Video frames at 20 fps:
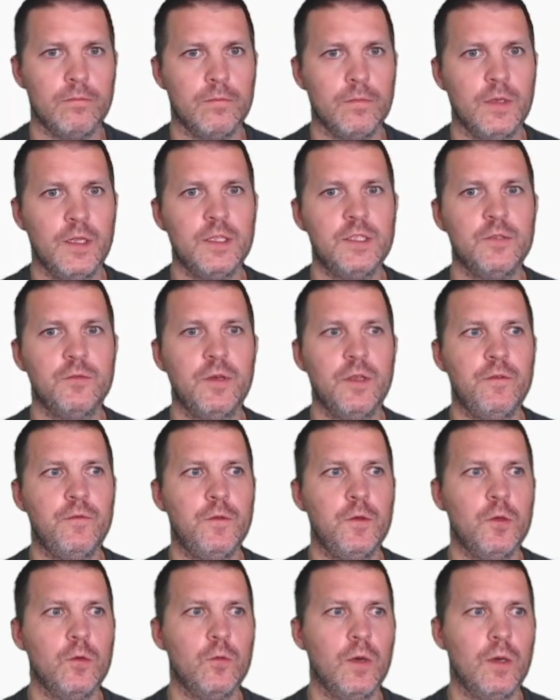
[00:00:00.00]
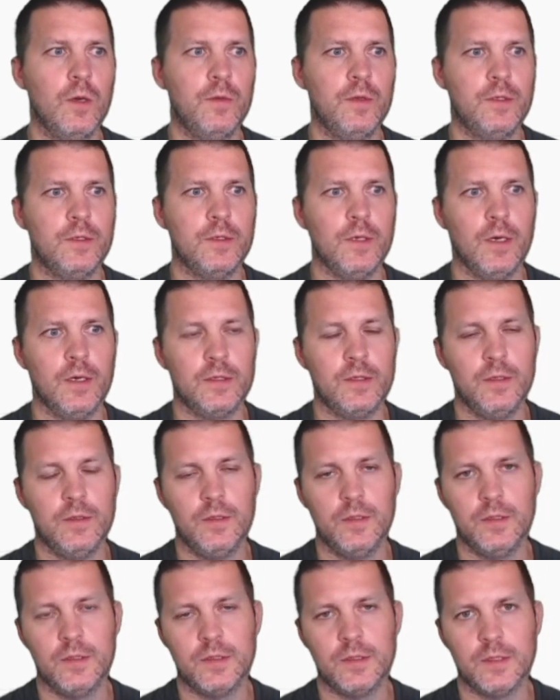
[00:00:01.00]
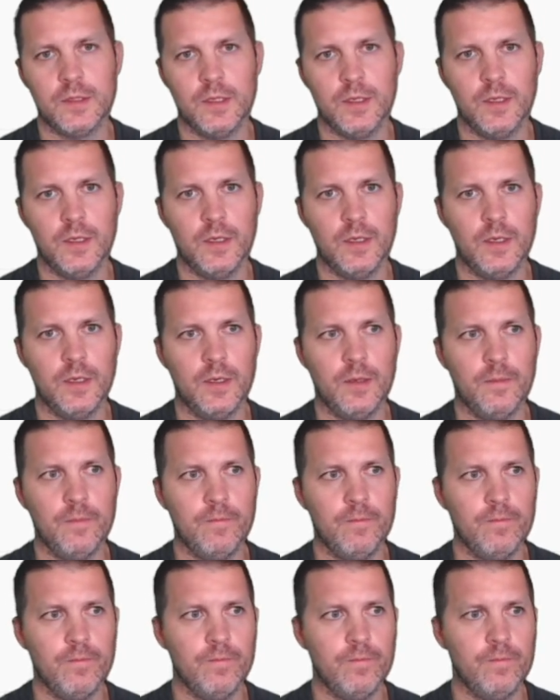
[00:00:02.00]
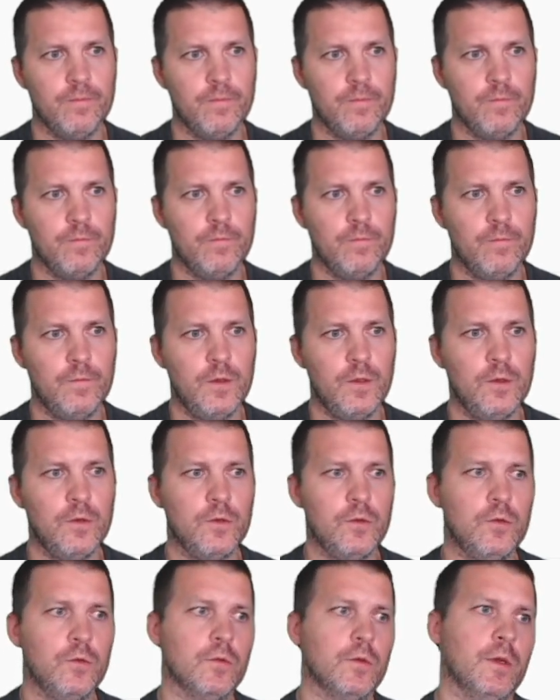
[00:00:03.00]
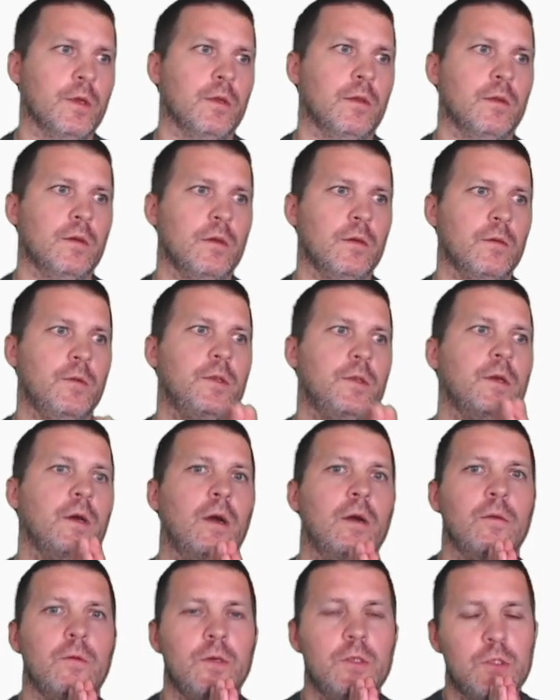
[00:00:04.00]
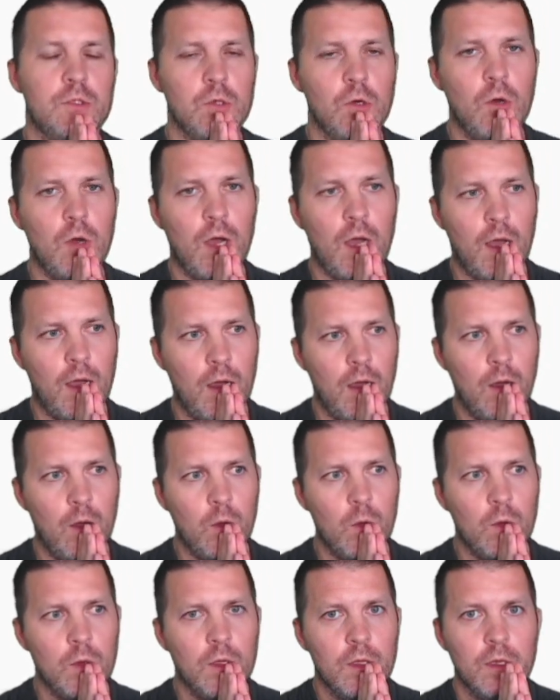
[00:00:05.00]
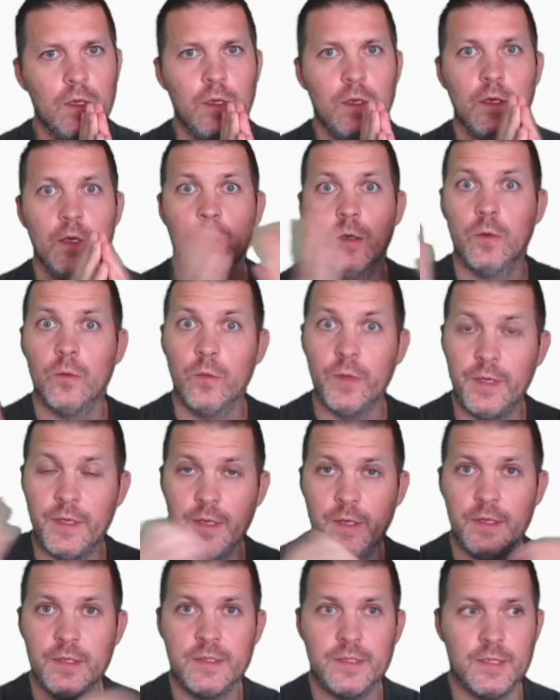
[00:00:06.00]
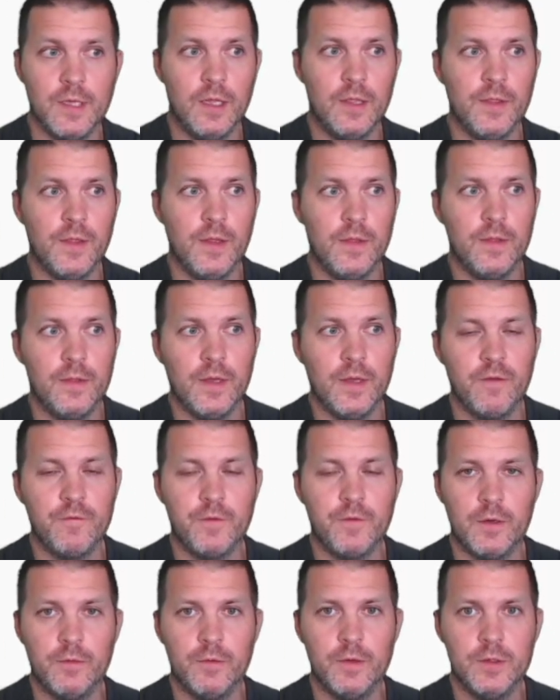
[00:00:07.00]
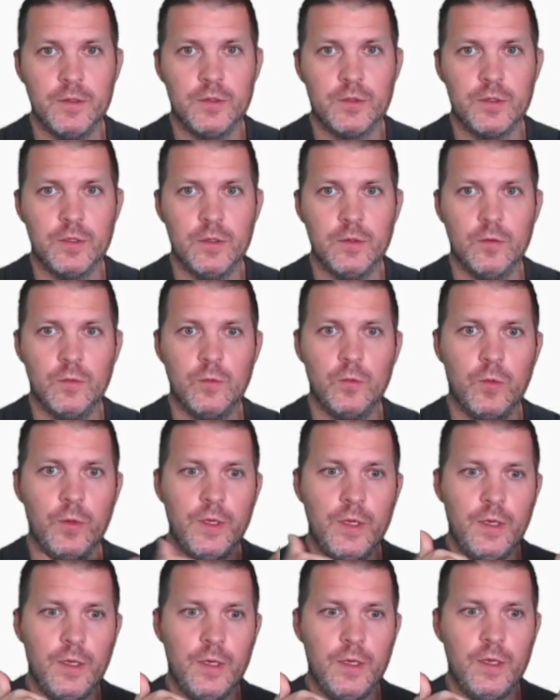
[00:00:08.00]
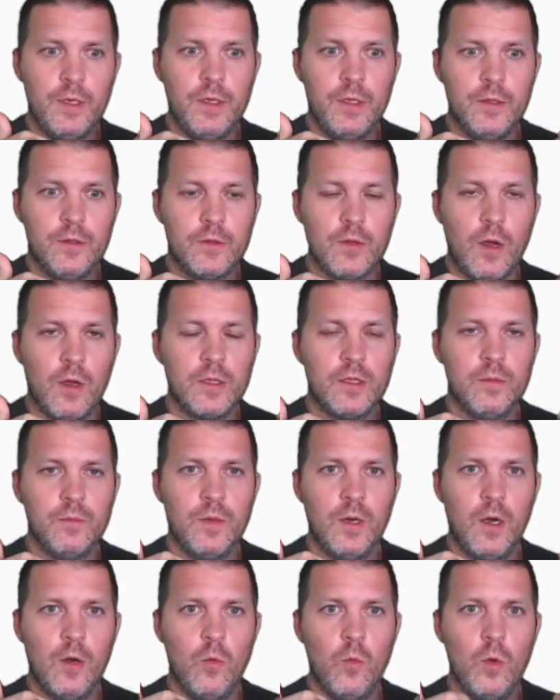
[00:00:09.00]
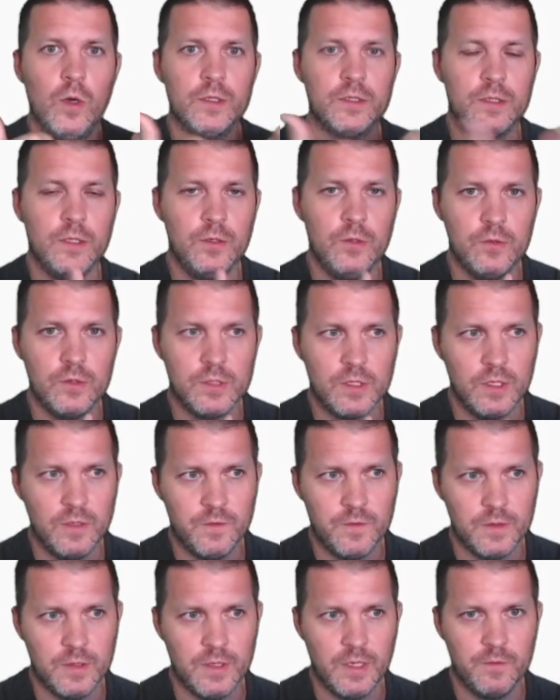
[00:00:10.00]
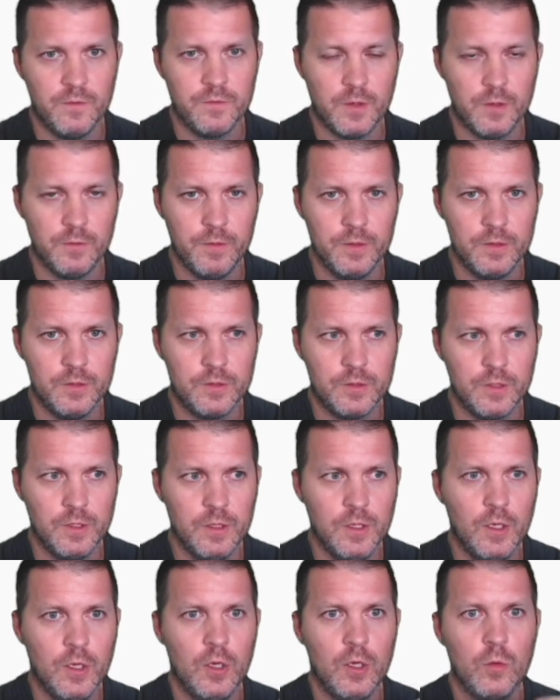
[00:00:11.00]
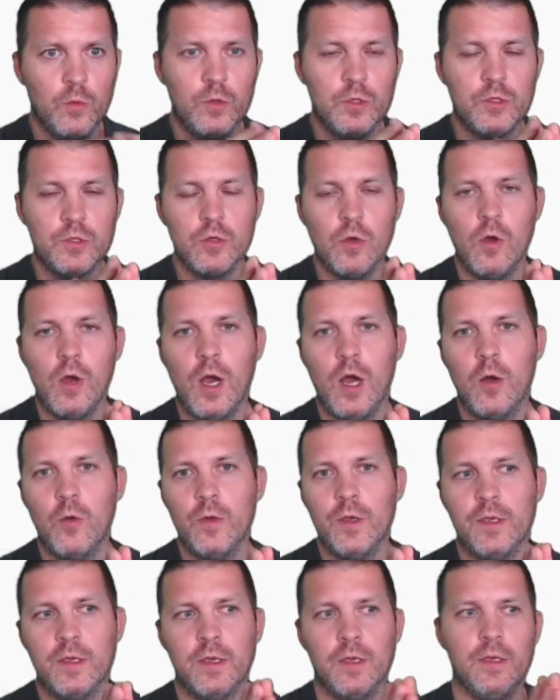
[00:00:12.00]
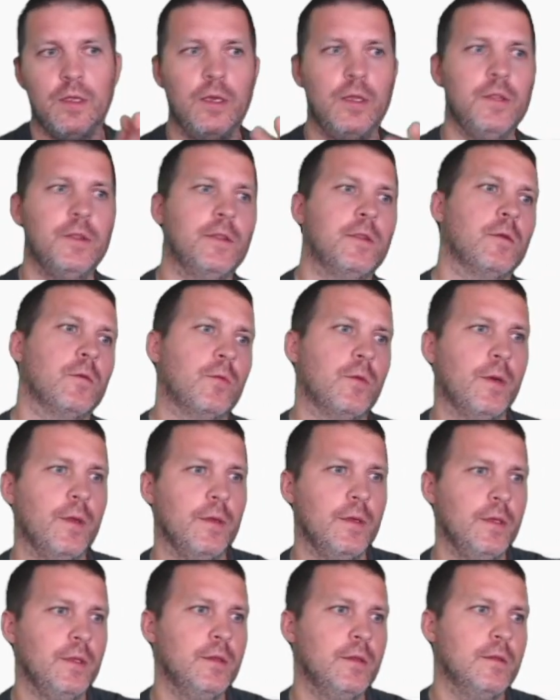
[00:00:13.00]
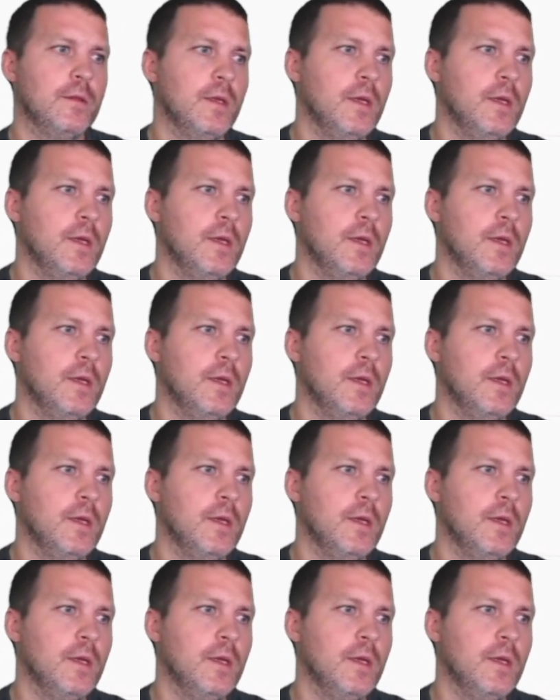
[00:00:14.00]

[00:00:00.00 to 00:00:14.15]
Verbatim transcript: let's review what we talked in this uh, video tutorial. We, talk, we saw how we can install NiFi registry. We talked about what's the use case for NiFi registry. We saw how we can integrate in,